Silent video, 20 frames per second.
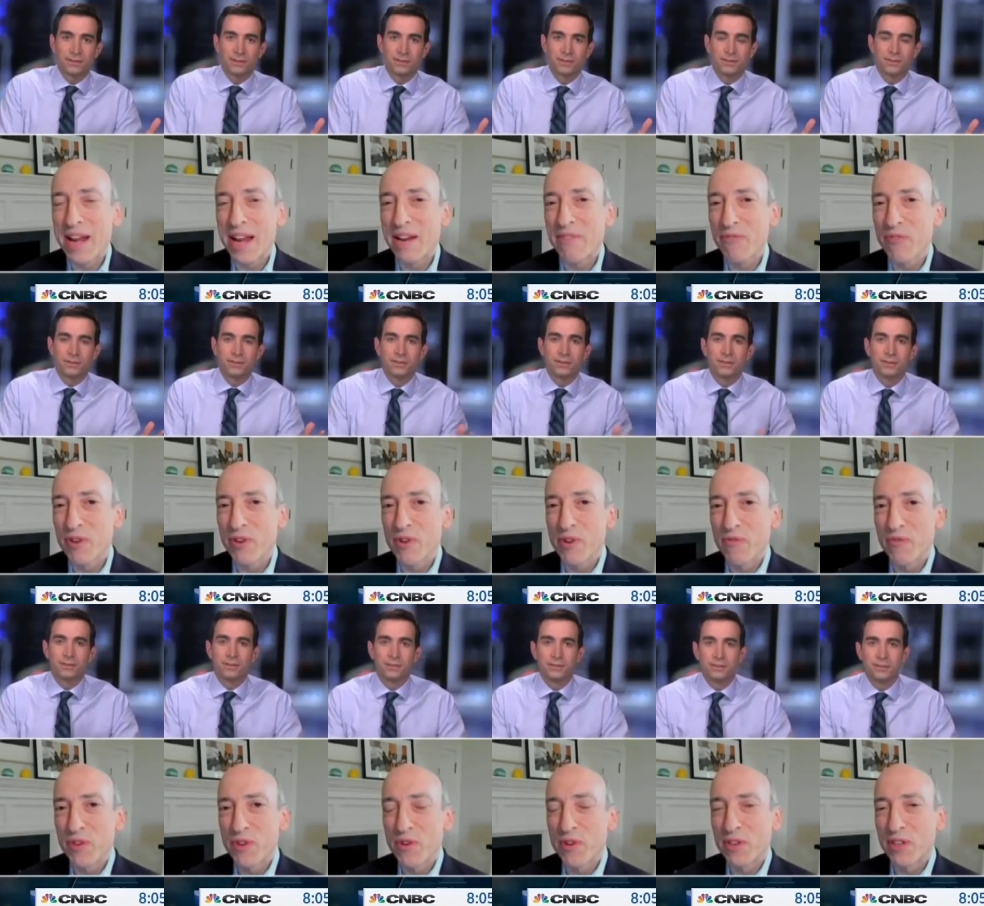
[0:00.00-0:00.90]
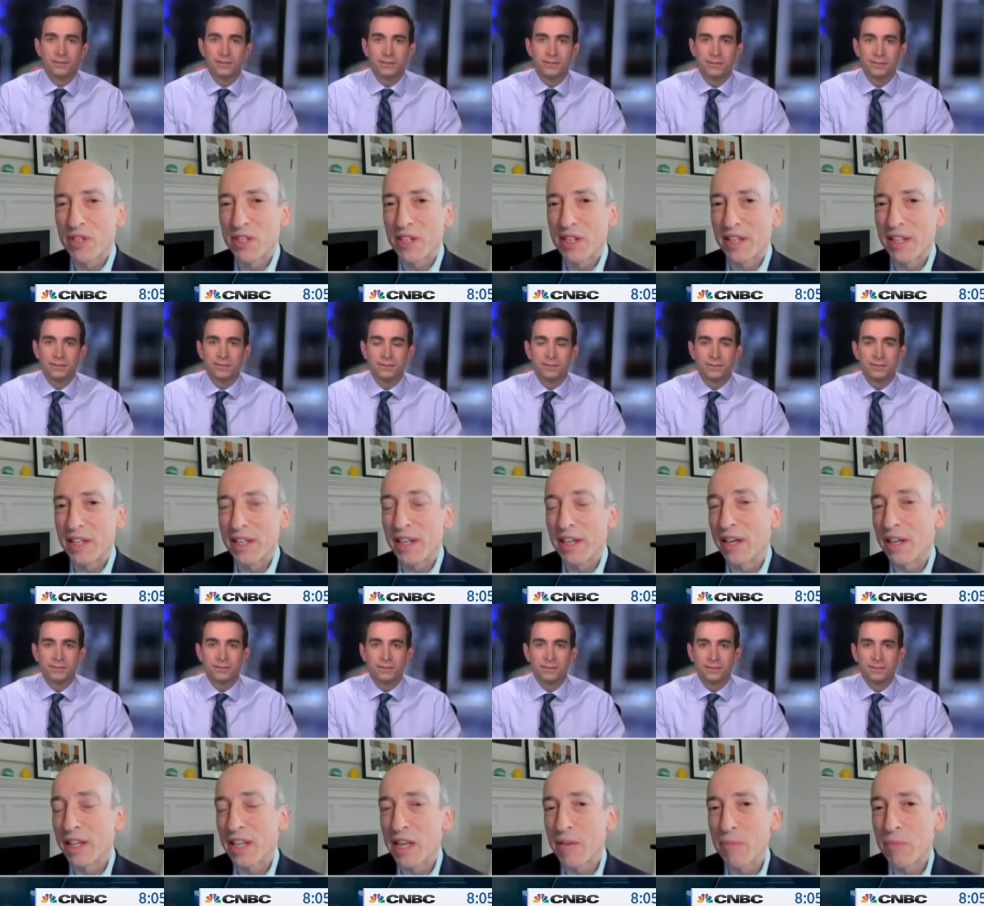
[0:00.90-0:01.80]
Speaker 1: hate for your viewers to uh,
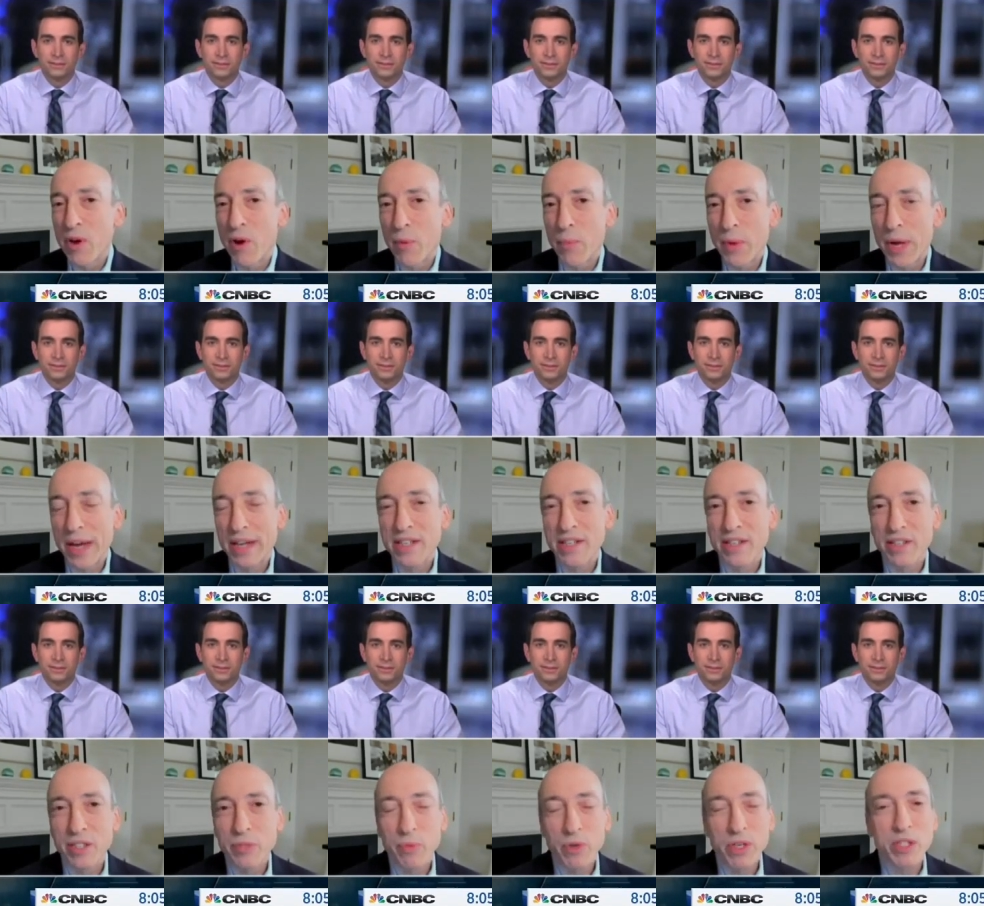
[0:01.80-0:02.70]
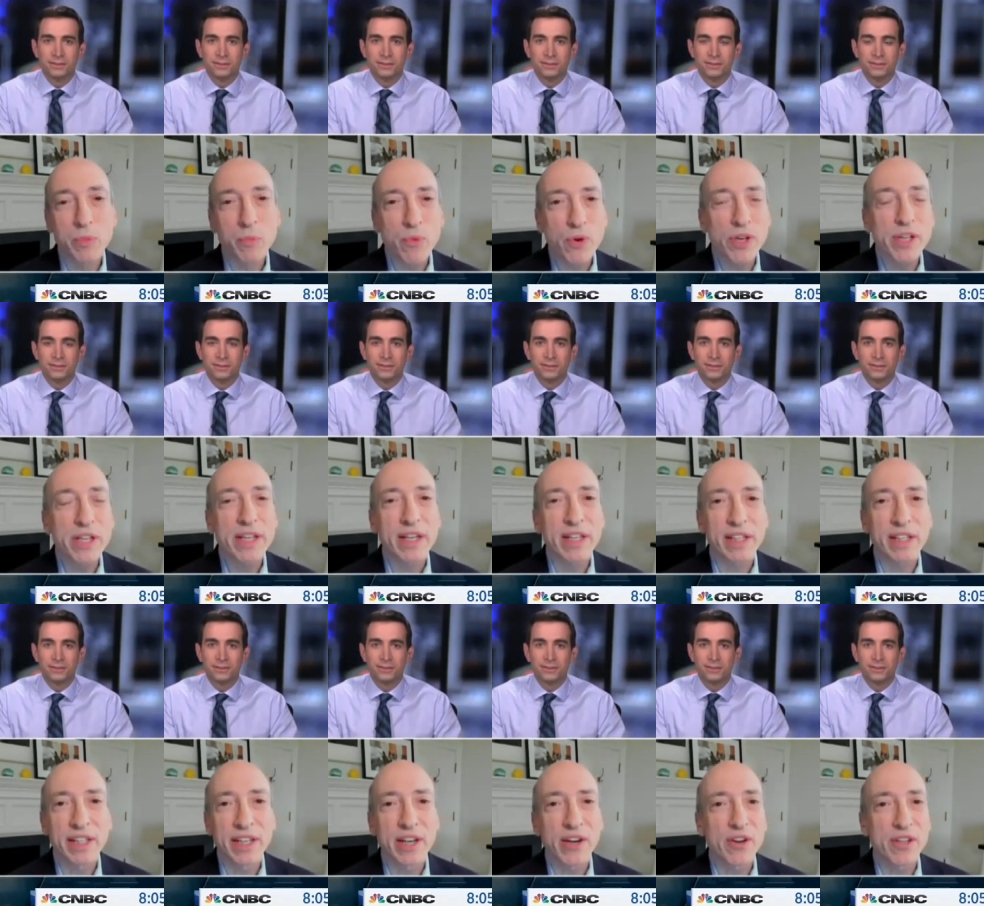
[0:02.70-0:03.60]
keep going back to this, but it's pretty
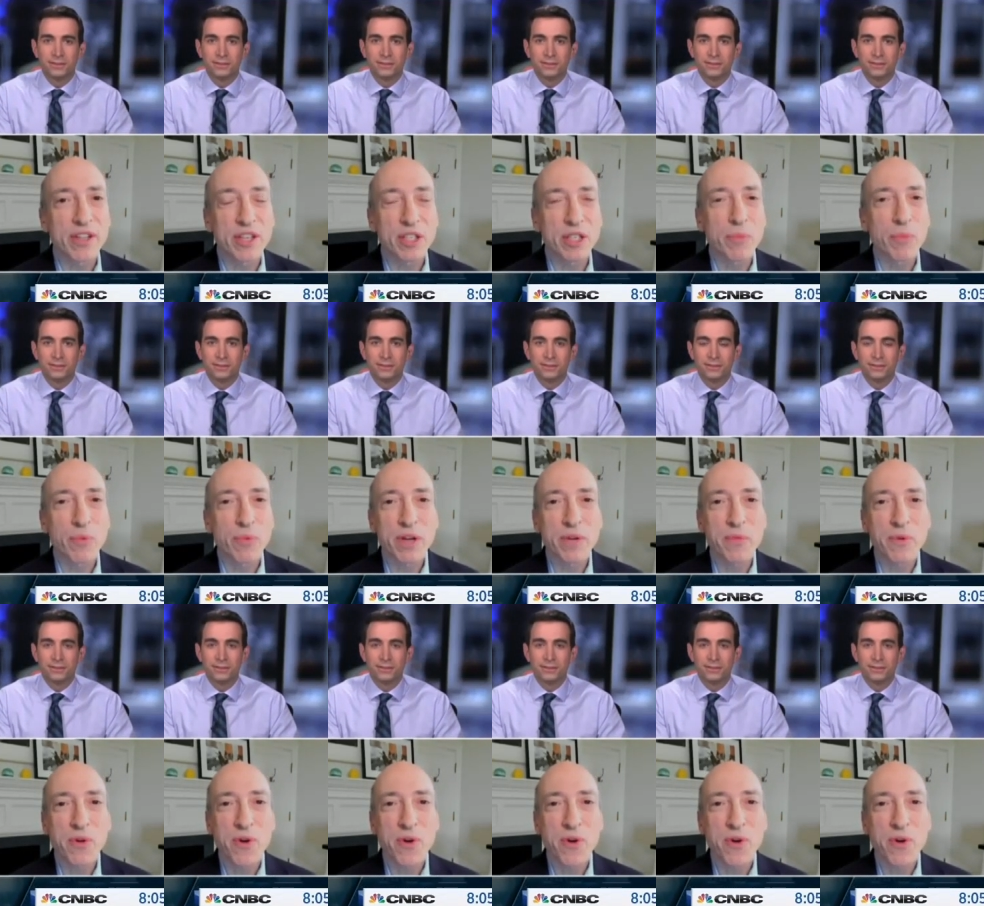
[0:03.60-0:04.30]
clear, and the Supreme